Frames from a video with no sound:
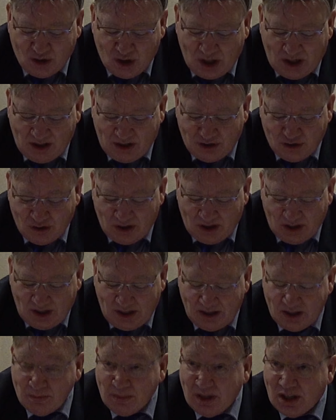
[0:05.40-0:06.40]
challenge that
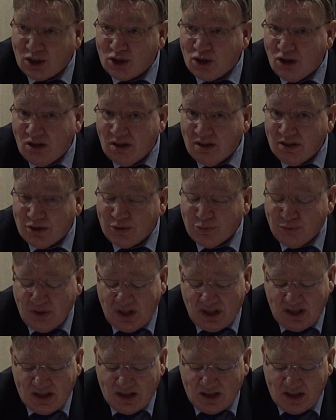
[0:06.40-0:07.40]
I and my colleague
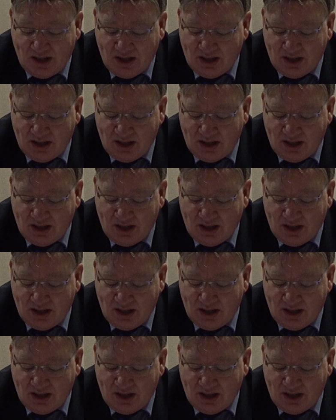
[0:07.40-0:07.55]
face